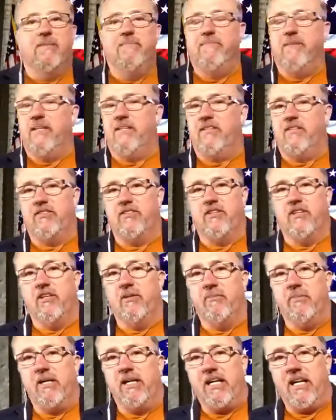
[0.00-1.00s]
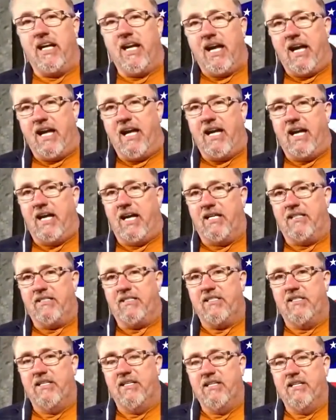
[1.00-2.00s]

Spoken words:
that there's going to be chaos,